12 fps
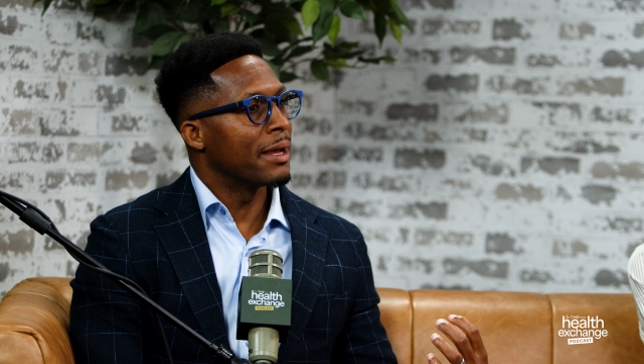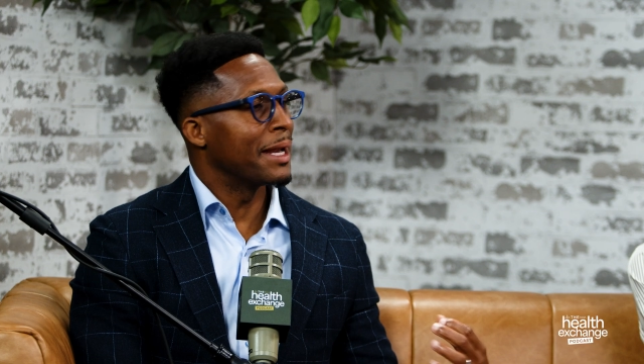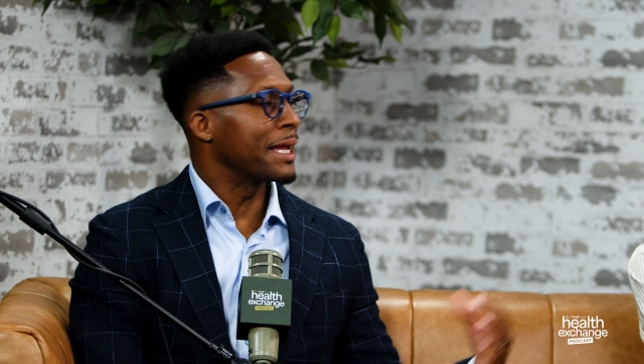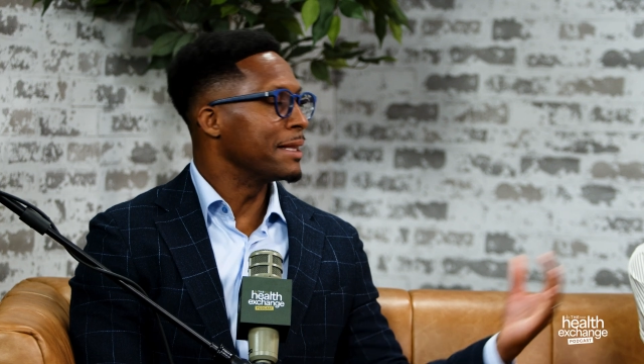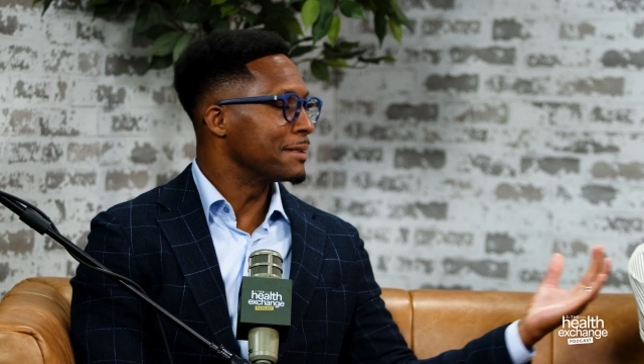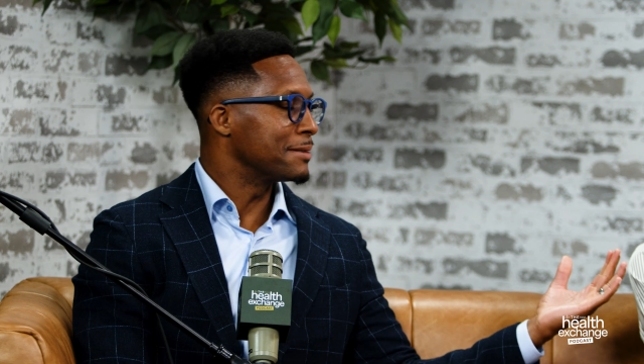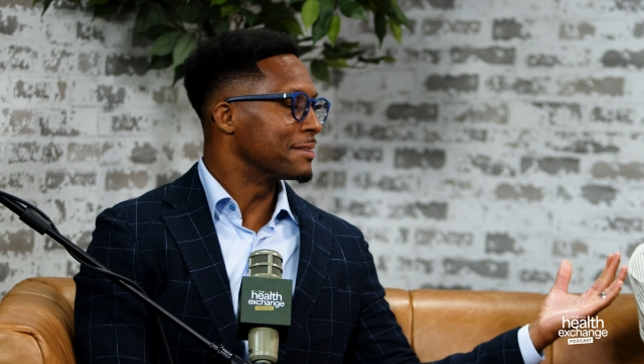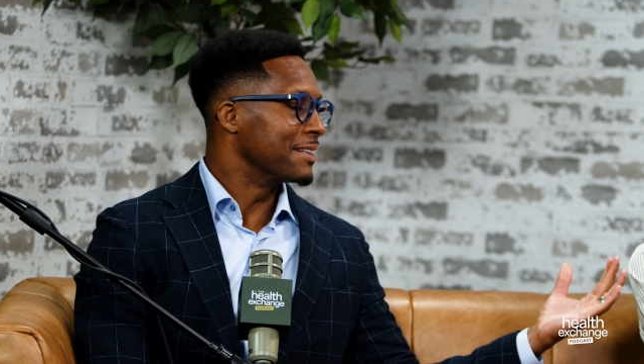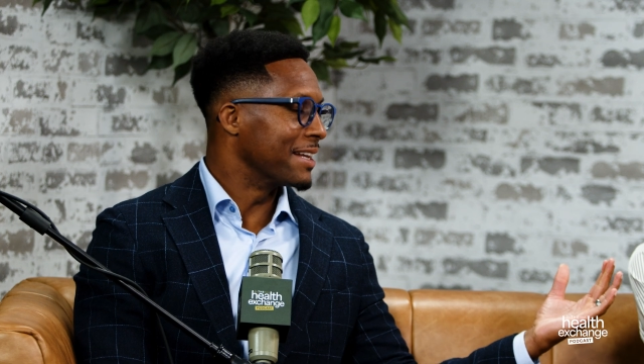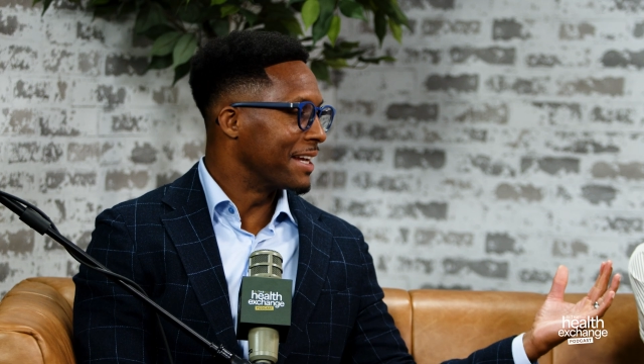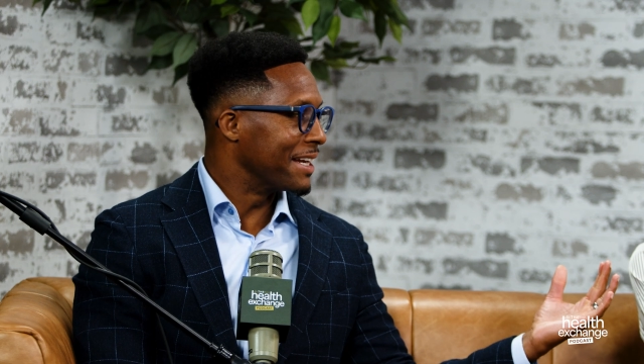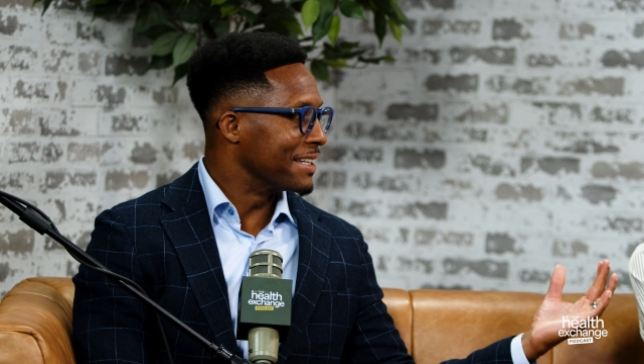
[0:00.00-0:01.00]
and again, this is going
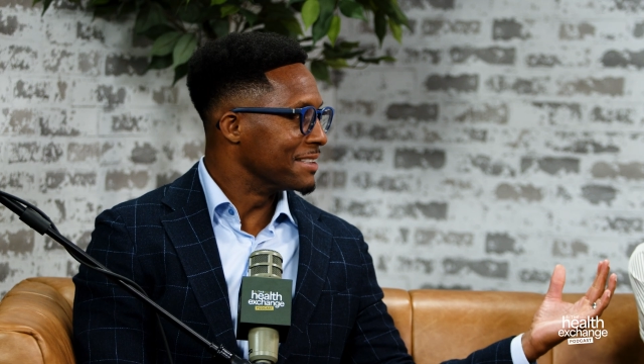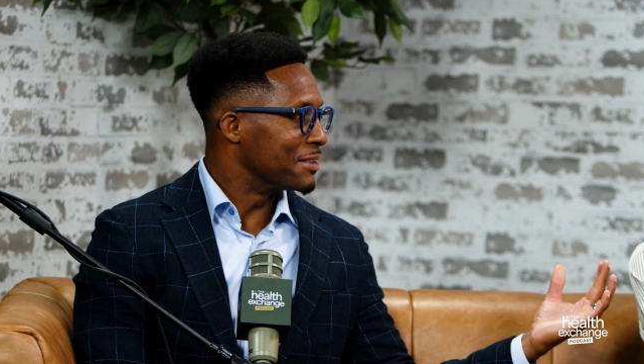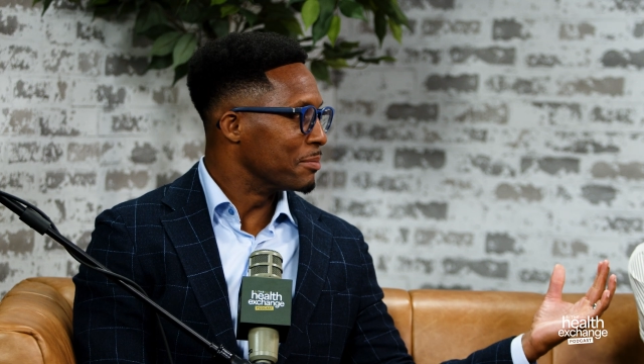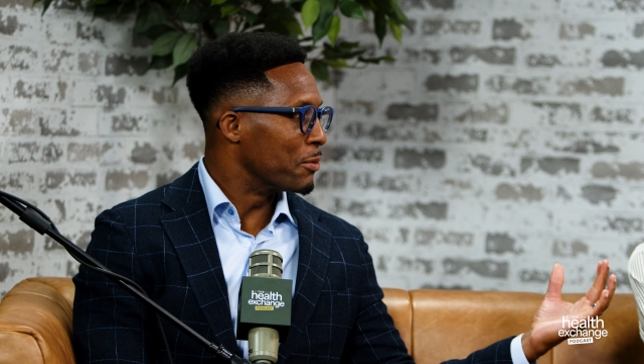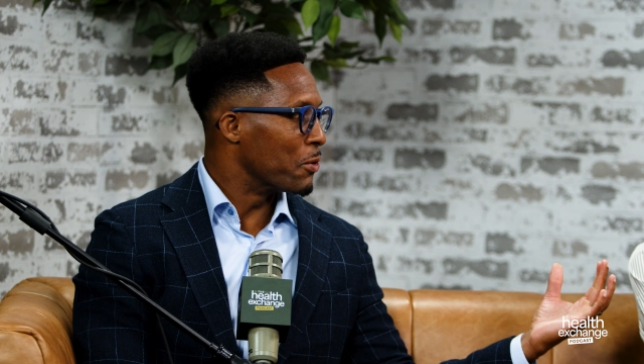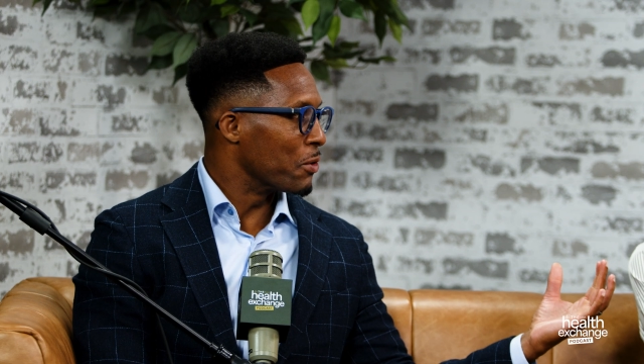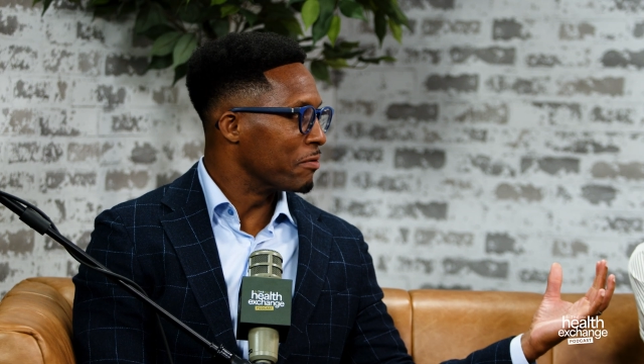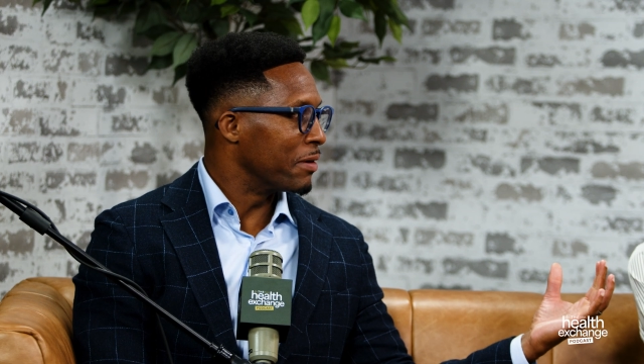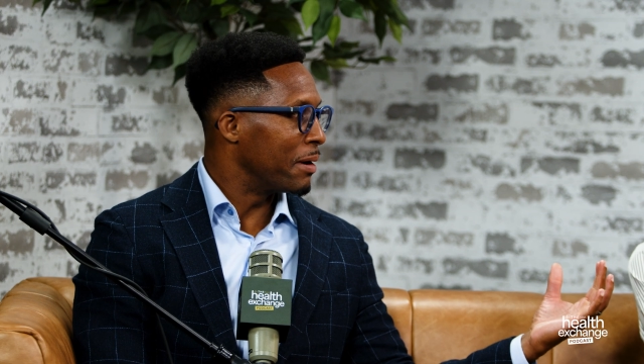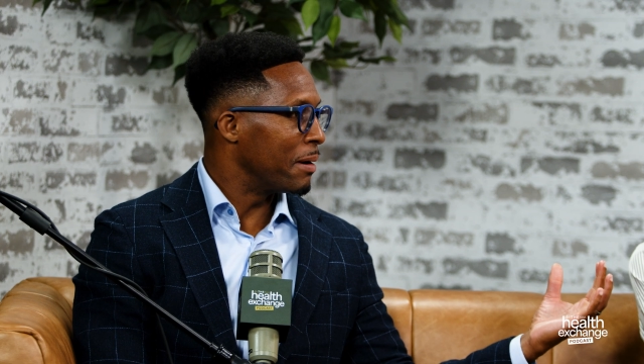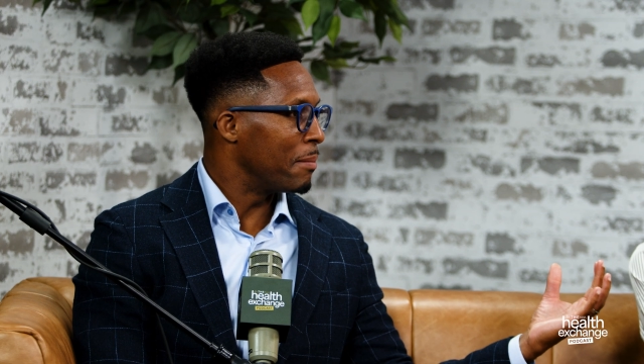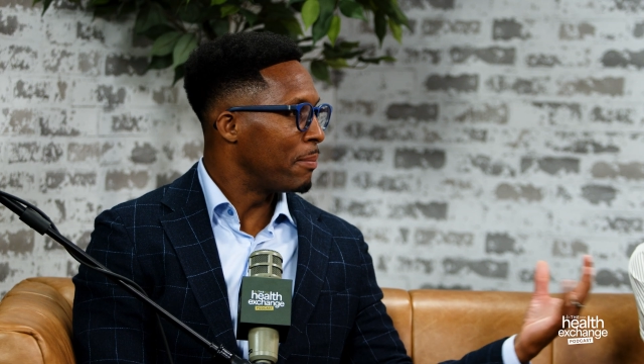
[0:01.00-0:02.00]
to get into more of a